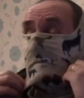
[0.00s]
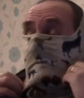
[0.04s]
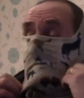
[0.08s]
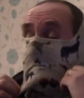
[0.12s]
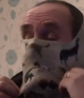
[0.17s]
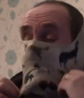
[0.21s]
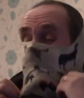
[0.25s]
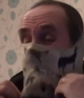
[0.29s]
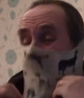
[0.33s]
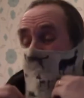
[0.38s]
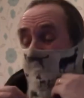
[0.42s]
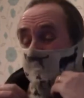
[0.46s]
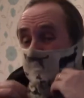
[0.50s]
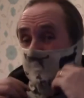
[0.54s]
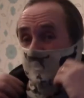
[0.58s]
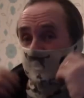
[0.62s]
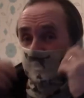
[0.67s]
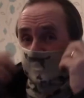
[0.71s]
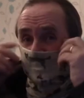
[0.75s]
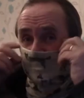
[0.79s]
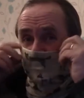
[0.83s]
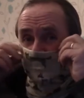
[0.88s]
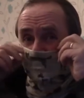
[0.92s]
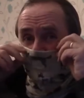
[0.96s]
only could it be
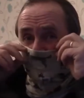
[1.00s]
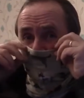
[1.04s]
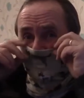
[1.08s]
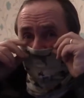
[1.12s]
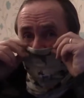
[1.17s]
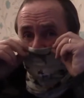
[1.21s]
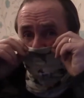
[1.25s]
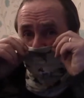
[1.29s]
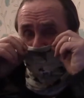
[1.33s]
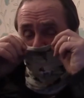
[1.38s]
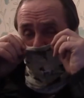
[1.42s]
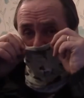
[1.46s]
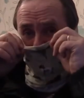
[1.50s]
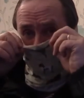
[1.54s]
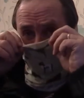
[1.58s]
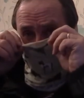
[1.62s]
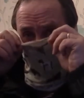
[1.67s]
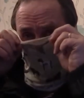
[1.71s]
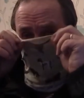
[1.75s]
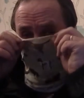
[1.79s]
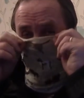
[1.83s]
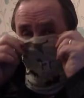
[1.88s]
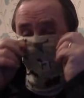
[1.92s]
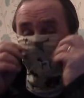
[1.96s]
worn as a face
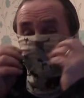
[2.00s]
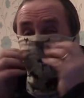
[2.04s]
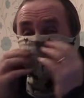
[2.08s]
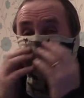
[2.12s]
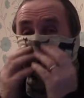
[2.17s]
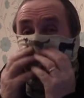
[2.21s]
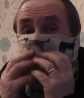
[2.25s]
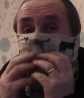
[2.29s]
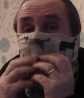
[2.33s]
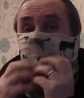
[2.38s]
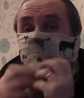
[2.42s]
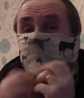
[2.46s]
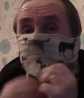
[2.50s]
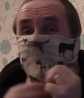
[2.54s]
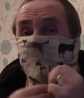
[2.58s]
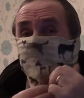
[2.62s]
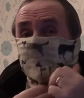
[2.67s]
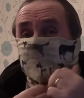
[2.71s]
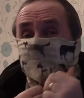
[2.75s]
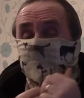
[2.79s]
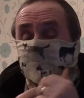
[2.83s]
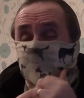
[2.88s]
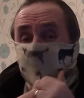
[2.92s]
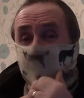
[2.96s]
mask,
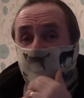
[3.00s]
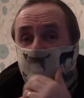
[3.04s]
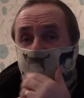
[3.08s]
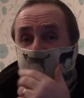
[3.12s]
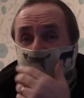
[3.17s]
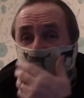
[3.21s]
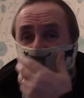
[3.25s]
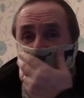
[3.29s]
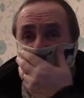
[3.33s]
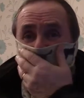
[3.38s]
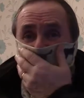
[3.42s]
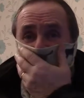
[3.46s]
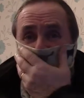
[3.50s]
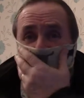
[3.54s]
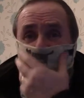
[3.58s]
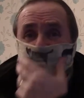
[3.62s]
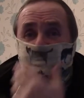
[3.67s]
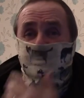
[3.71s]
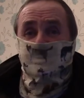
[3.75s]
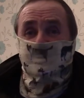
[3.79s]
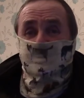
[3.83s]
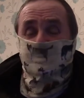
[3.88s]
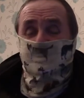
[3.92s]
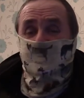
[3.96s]
but you know, you get
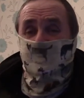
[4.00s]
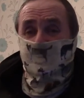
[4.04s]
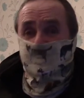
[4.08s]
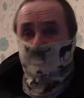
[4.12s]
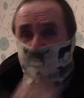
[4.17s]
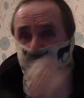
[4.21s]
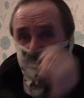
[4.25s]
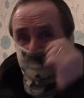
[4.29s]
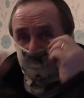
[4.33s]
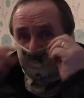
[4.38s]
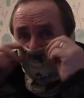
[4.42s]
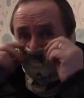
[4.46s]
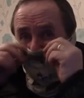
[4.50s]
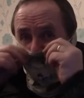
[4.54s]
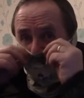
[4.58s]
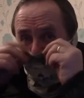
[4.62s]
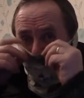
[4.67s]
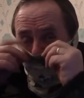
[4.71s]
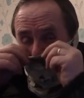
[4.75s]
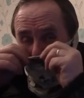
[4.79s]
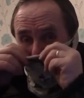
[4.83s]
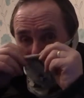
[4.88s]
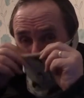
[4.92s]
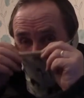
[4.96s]
yourself into a
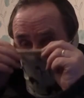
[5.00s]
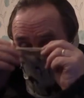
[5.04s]
sandstorm,